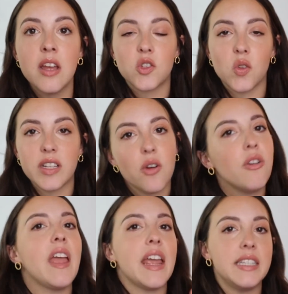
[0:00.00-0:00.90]
So let's go
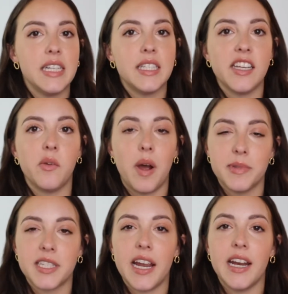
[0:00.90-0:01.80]
to the AT&T
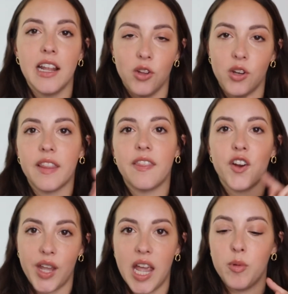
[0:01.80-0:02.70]
website and look at
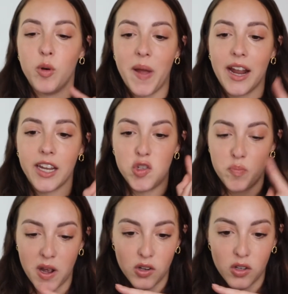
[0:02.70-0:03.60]
their cable package
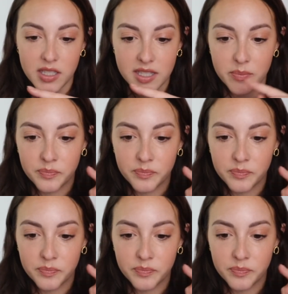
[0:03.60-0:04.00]
bundles.